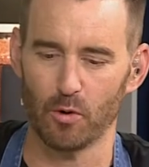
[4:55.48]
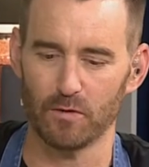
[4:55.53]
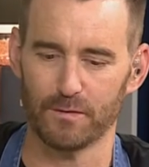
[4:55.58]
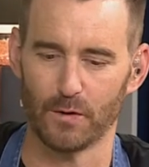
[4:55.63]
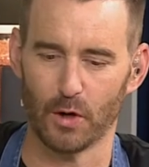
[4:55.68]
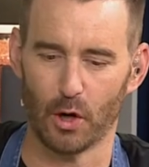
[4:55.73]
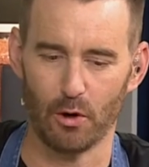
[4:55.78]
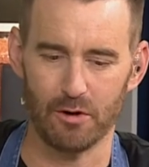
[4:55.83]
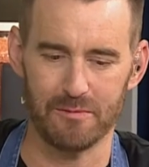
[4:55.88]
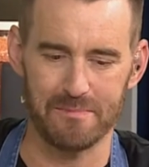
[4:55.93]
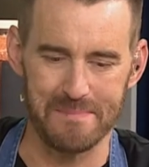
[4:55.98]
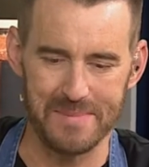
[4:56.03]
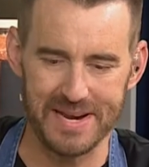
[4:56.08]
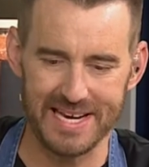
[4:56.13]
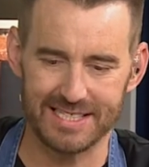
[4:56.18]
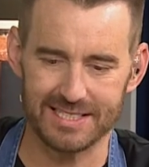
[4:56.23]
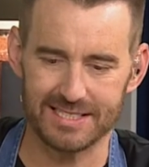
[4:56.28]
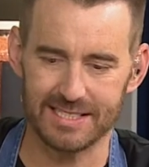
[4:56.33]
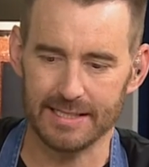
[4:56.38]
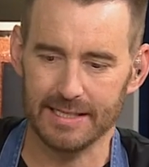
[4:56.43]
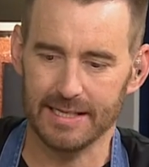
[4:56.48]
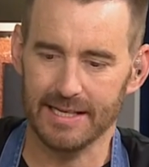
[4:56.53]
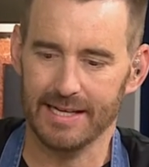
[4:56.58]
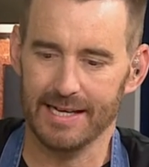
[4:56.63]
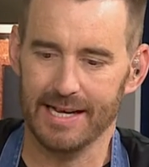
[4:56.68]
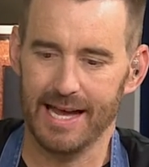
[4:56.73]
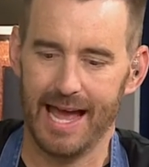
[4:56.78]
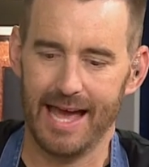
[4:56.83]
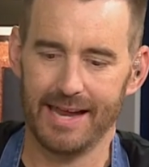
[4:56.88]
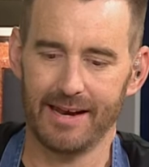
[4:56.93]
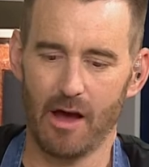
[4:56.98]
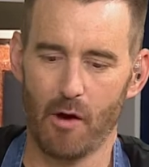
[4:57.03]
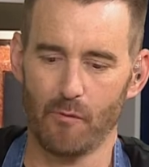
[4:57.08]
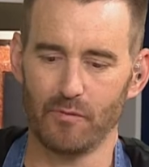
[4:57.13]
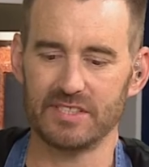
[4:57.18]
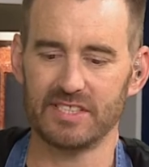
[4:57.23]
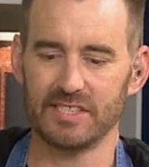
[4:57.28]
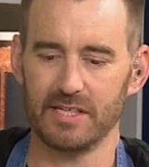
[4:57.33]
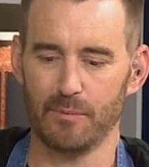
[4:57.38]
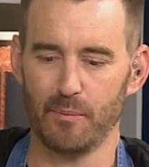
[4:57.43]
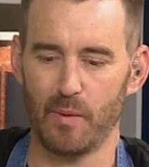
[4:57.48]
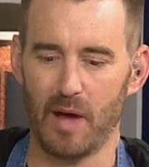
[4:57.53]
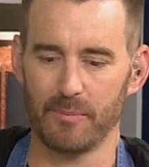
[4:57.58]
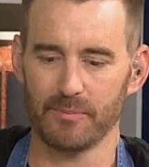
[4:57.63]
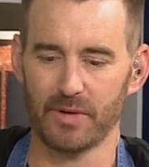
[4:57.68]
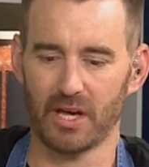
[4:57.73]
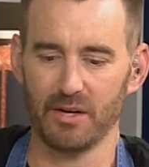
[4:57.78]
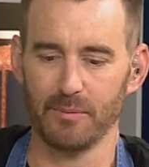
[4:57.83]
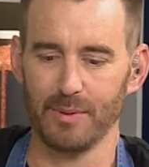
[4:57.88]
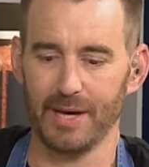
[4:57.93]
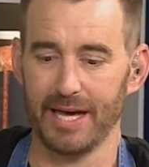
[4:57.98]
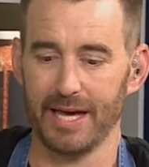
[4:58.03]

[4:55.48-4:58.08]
board for good meat. And obviously, I'm going